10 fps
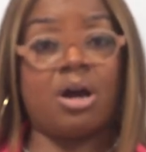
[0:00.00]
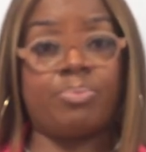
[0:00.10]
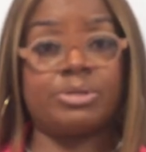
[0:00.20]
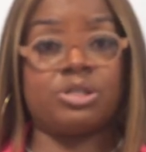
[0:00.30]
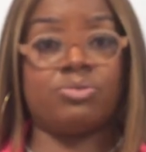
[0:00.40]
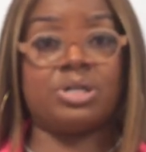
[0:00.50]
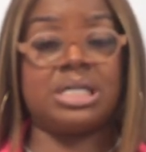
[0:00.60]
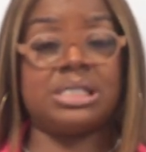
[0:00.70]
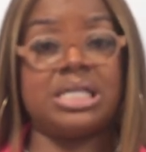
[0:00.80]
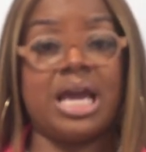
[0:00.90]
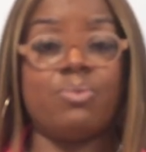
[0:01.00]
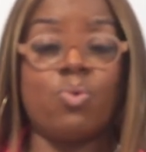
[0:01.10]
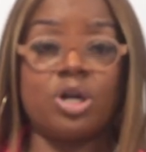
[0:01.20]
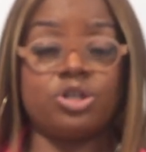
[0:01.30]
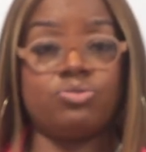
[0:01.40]
opportunities, they
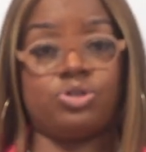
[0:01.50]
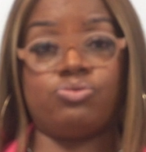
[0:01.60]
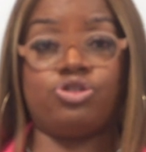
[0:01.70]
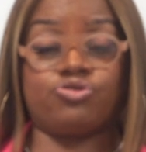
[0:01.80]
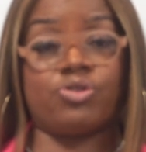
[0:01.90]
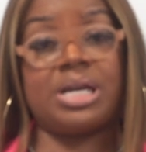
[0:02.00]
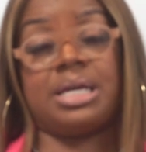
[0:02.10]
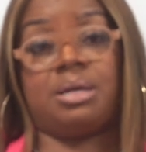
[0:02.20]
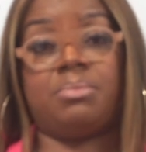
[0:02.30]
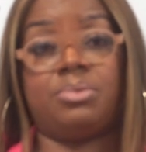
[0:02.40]
want you to dream.